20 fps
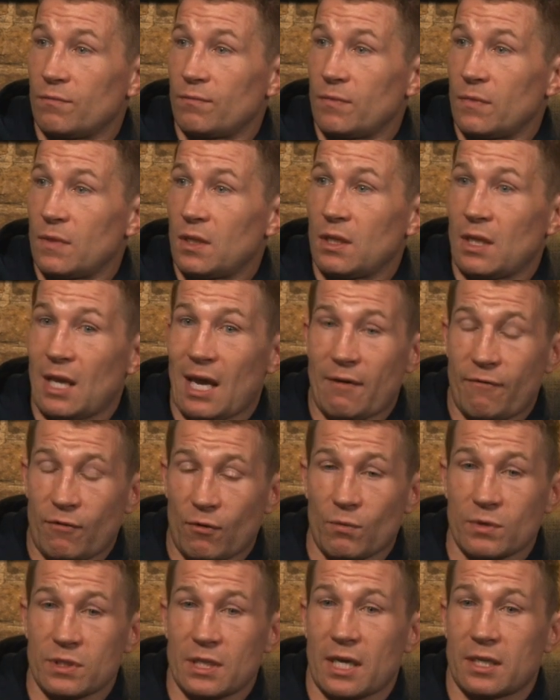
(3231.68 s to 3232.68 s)
Yeah, the
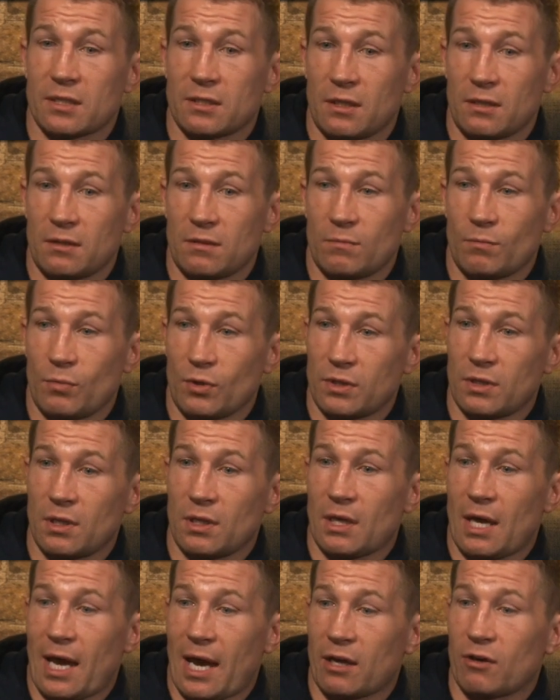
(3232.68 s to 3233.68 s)
effort was excellent, but
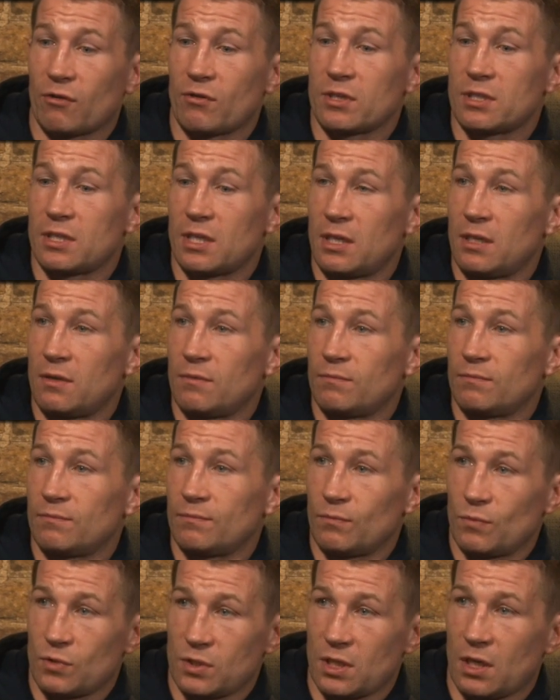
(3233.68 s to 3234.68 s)
the accuracy.
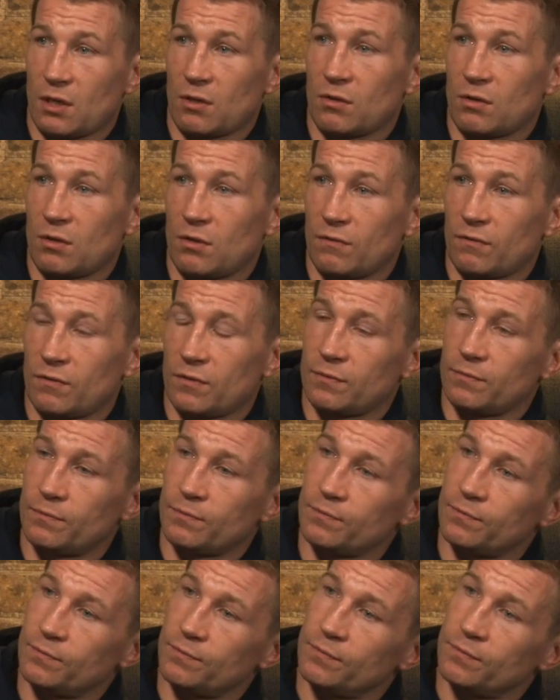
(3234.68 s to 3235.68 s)
Yeah, well, still
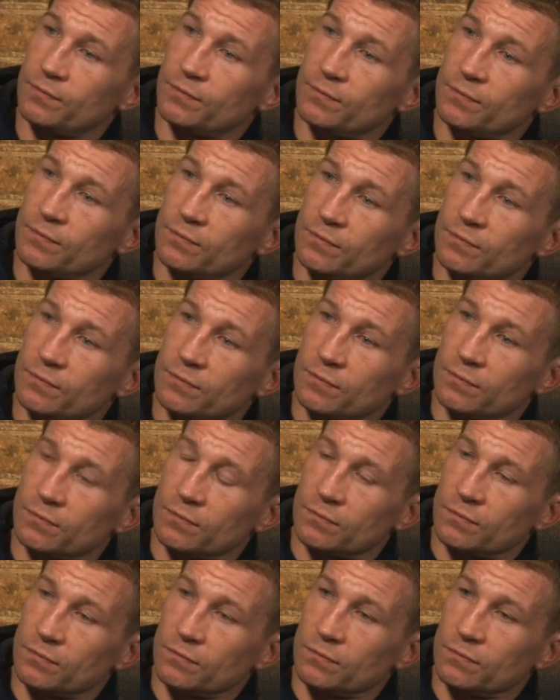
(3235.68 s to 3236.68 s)
doable next weekend
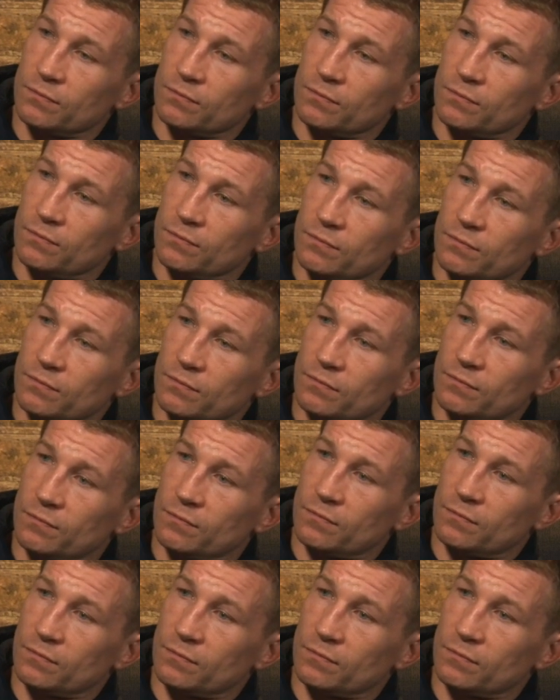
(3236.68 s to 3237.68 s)
uh, against the
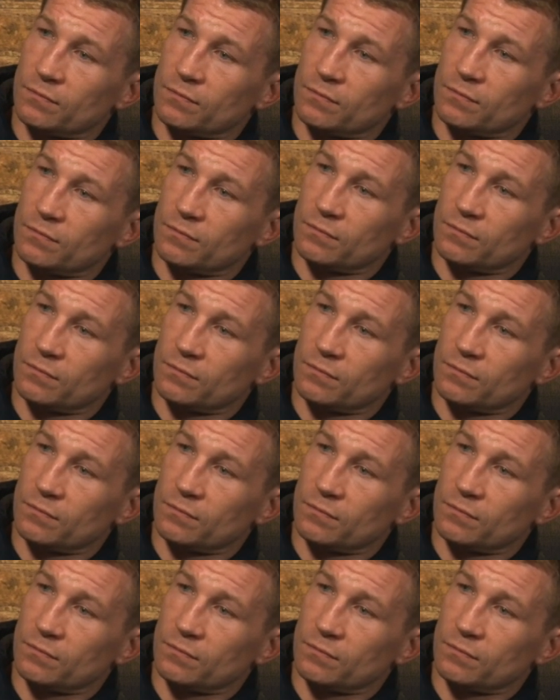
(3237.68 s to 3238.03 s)
Ospreys in Thome